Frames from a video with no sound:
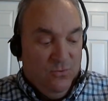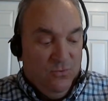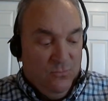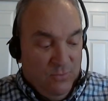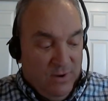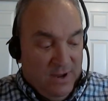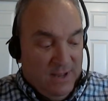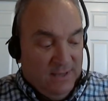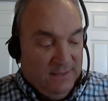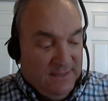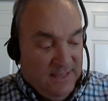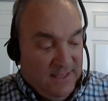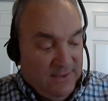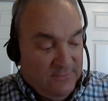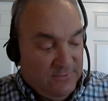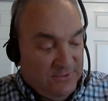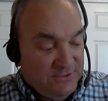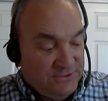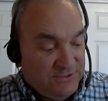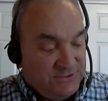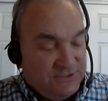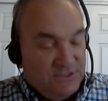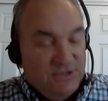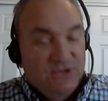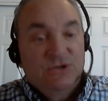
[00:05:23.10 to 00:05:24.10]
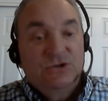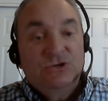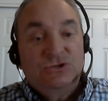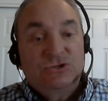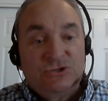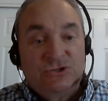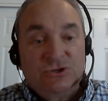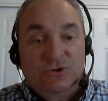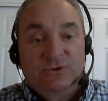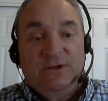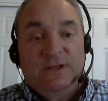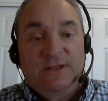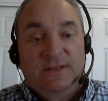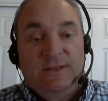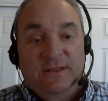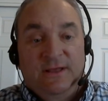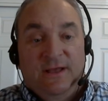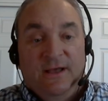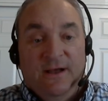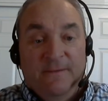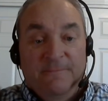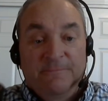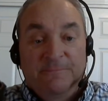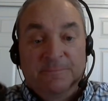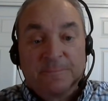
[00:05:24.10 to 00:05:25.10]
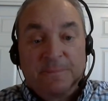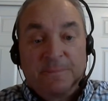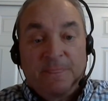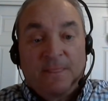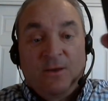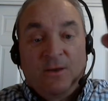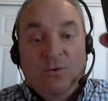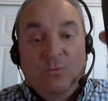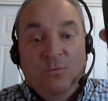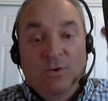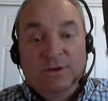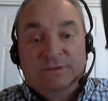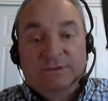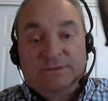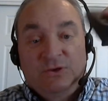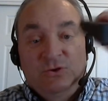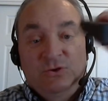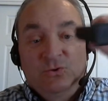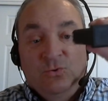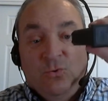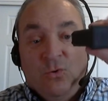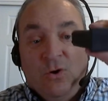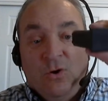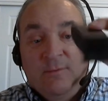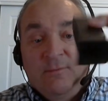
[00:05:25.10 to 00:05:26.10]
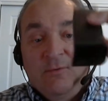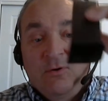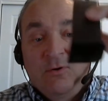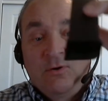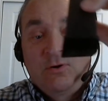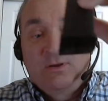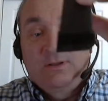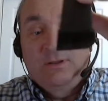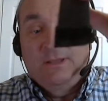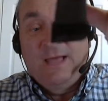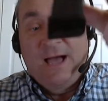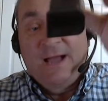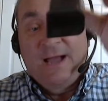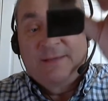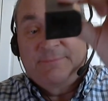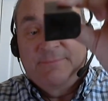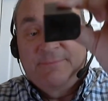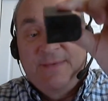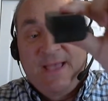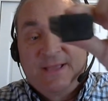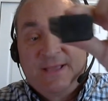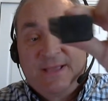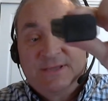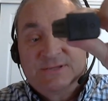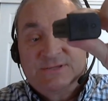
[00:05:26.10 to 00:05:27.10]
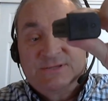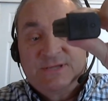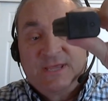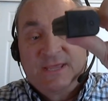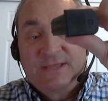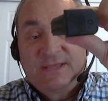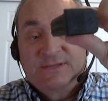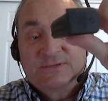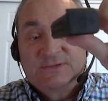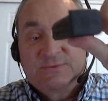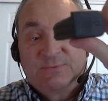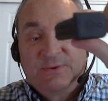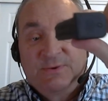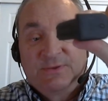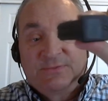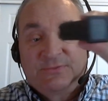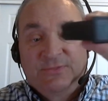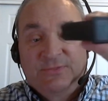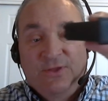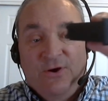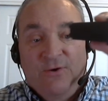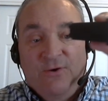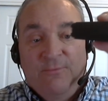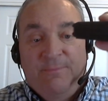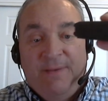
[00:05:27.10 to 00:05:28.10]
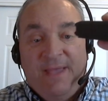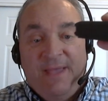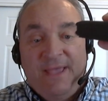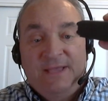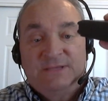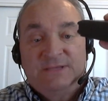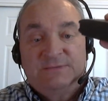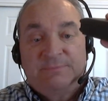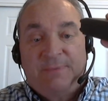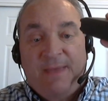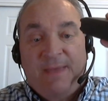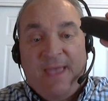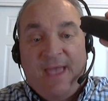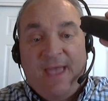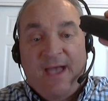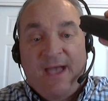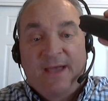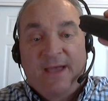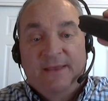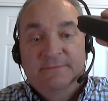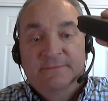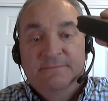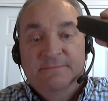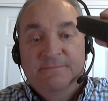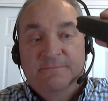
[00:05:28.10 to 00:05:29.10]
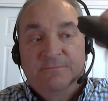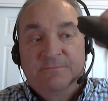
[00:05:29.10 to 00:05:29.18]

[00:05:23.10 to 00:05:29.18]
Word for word: while I was shooting the gun. With the normal Glock magazines with no base pad,